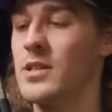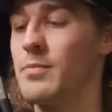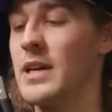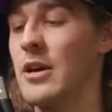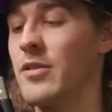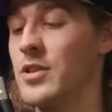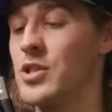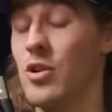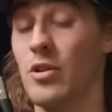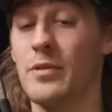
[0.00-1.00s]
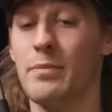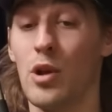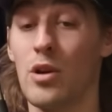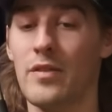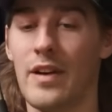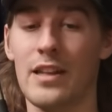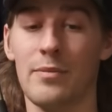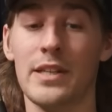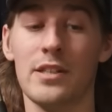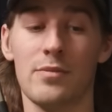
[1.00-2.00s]
It's made out of a solid block of
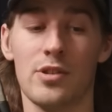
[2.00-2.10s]
aluminium.